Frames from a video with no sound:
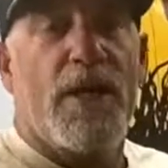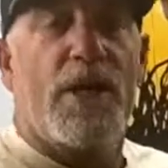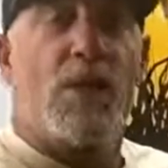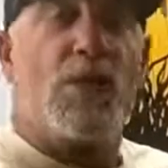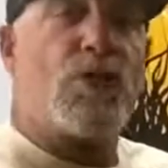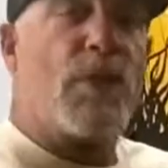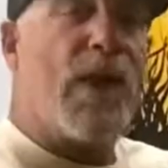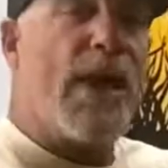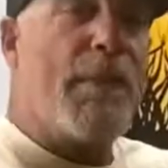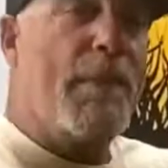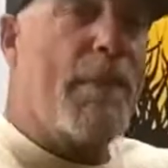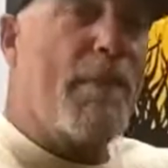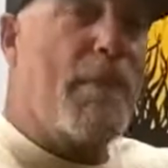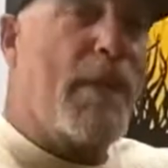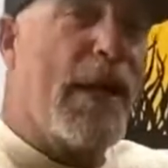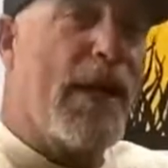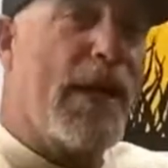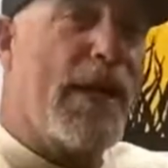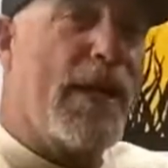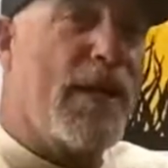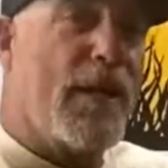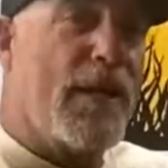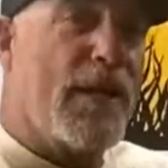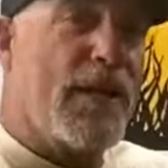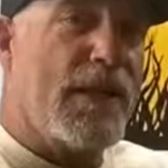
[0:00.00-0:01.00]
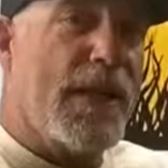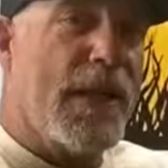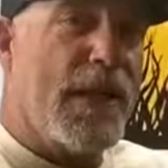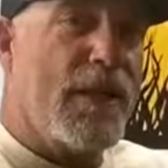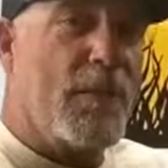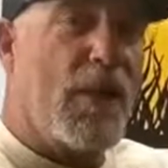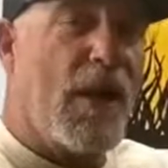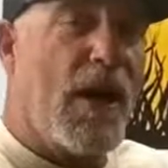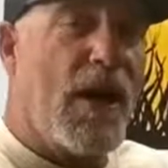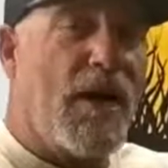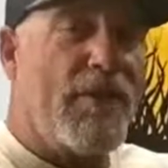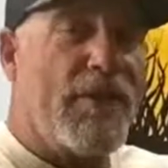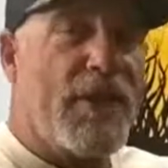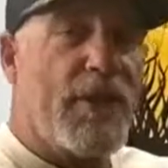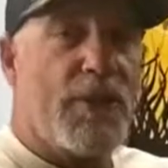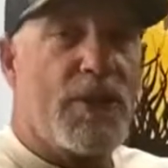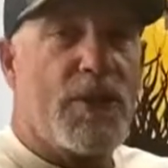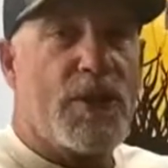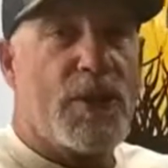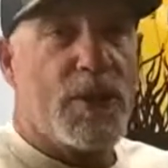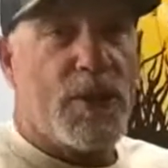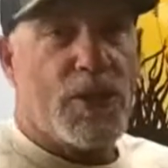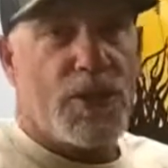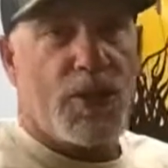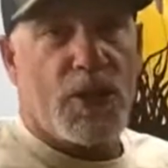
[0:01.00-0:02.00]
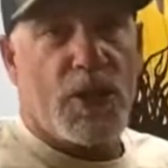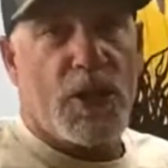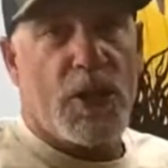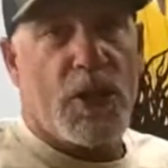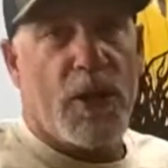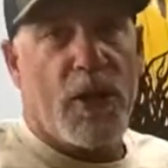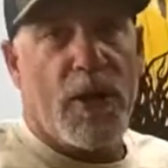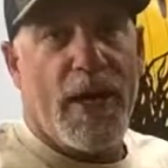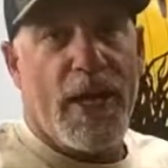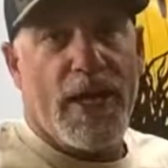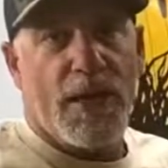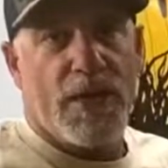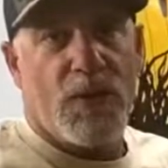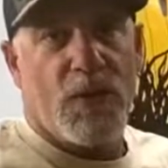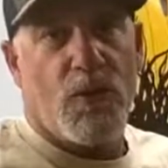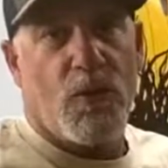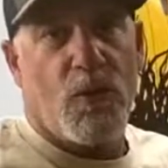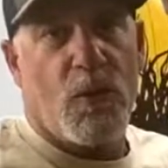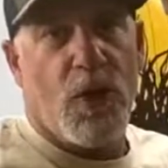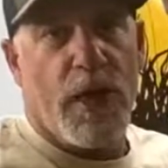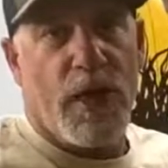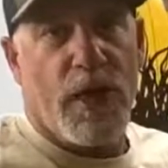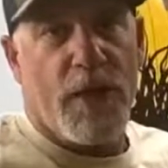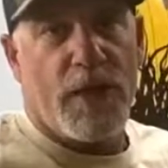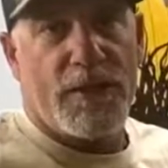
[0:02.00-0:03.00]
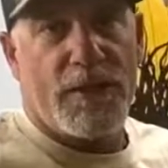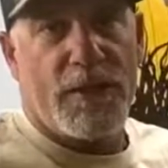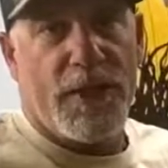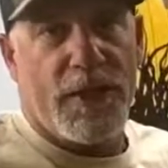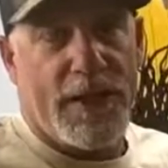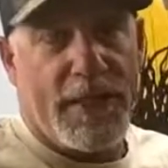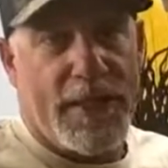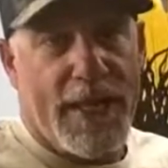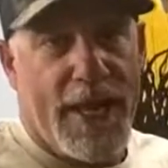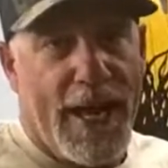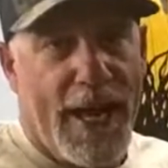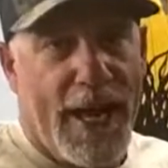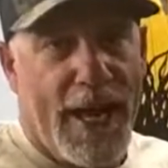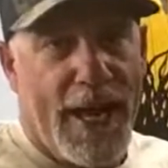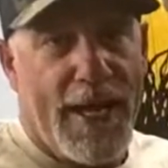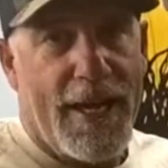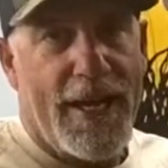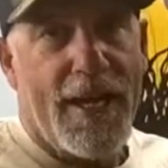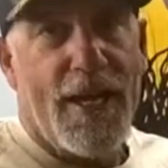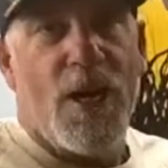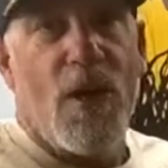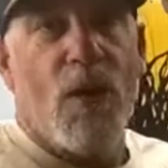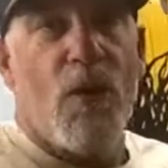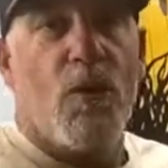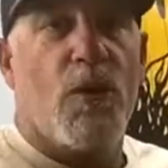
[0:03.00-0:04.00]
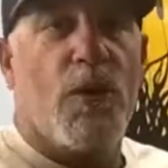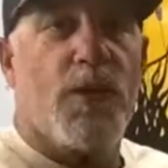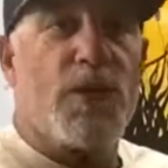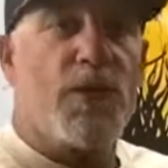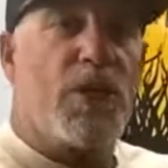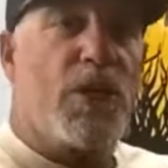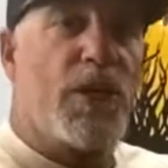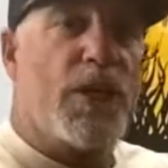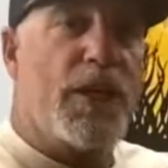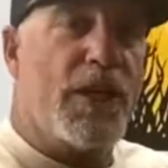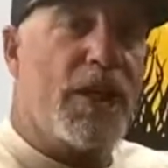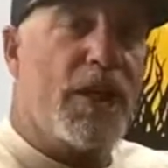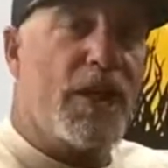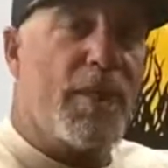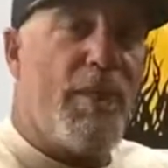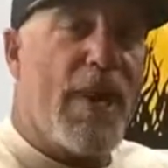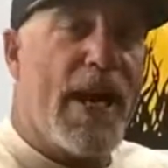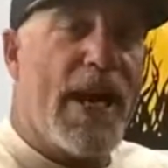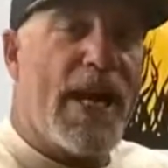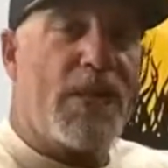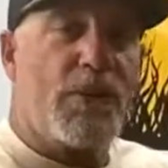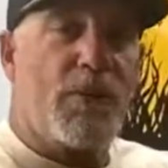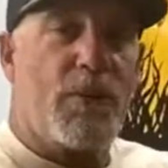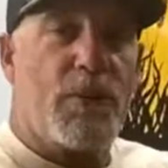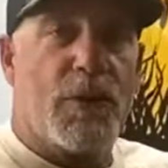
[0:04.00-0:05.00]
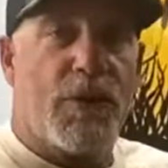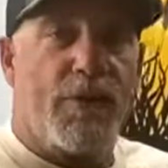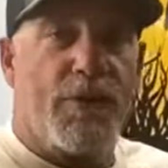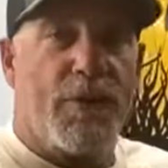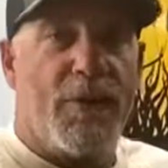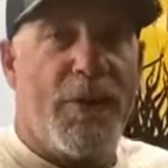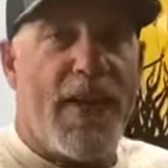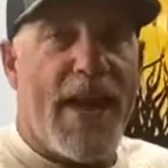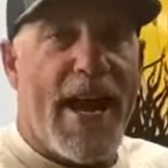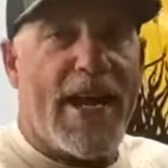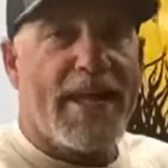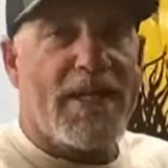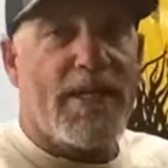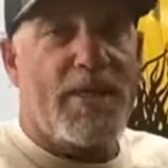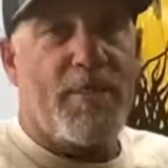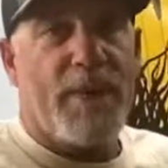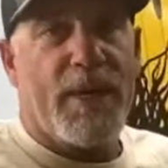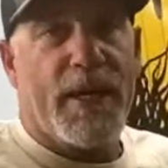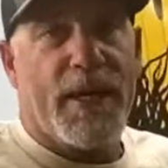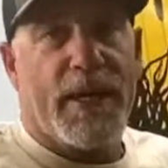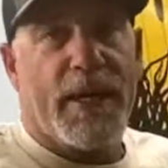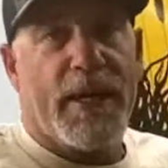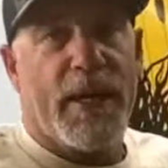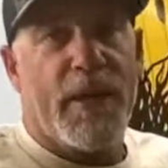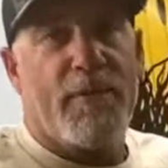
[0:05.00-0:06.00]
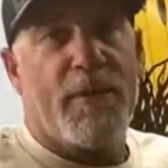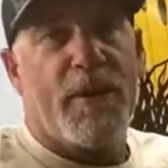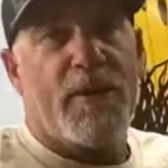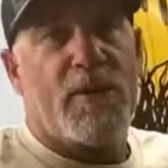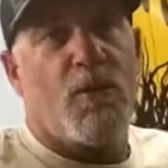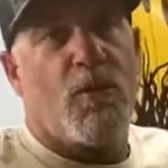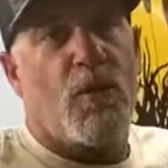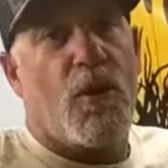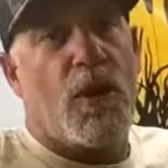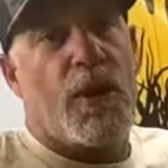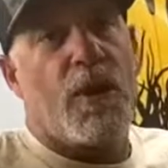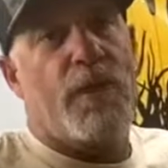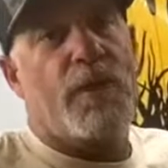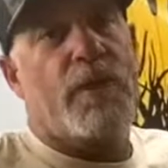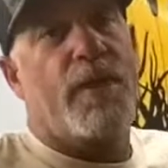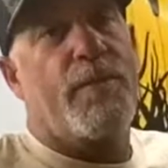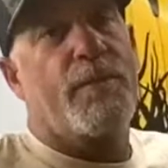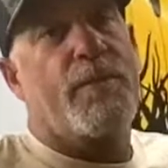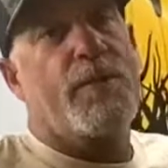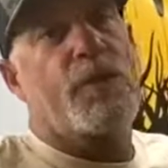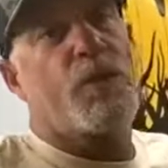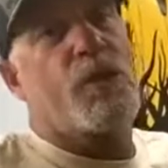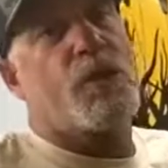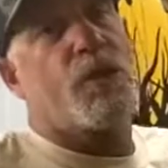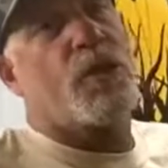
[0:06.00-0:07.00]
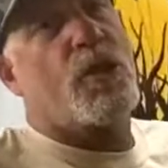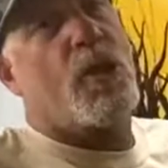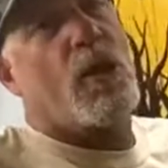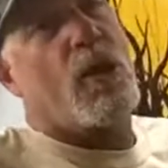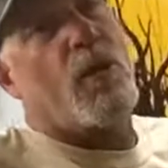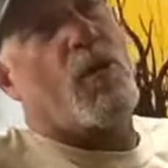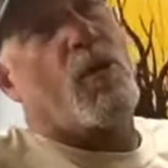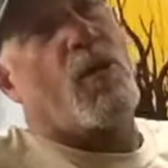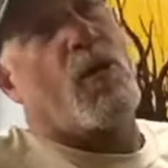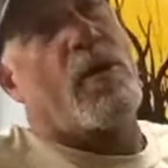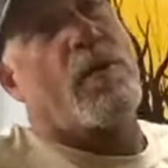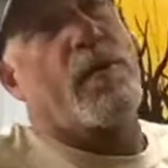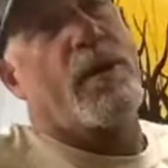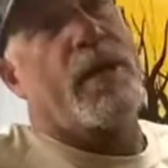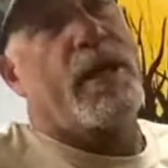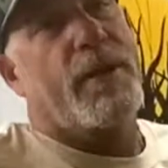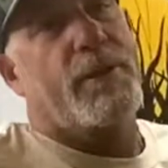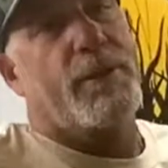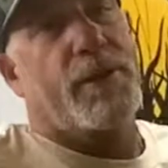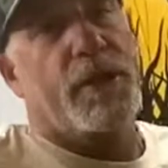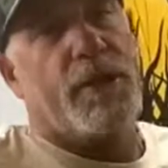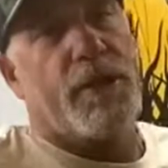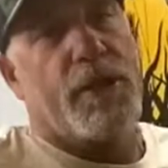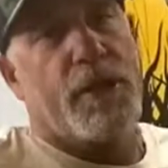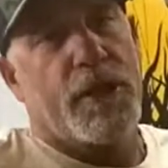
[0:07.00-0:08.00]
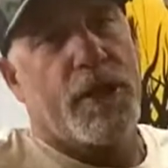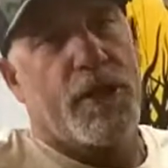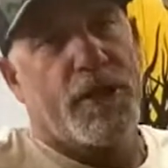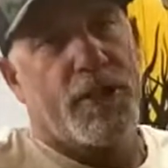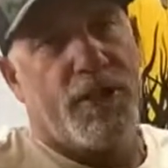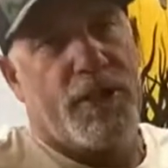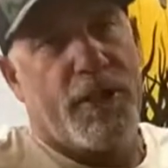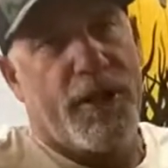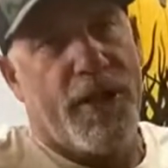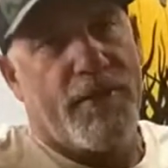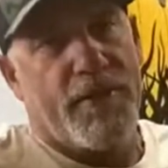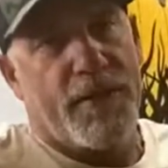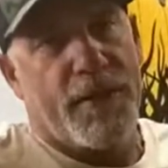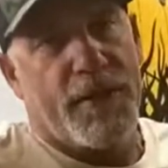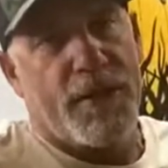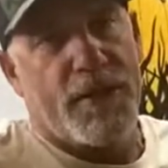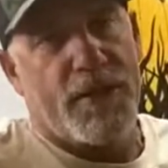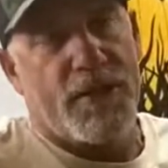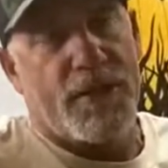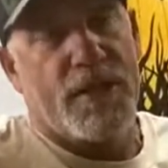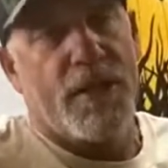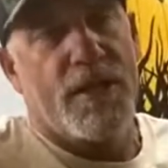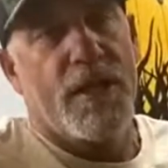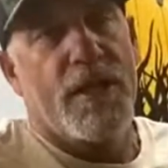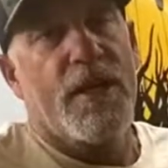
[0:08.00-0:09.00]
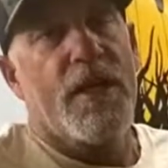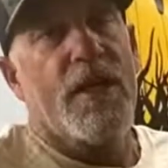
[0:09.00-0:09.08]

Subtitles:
Striper bite on Lake Mojave was a little slow as well today. Was good in the past. We look for that to pick up as the water temperatures are warming up into the low 70s.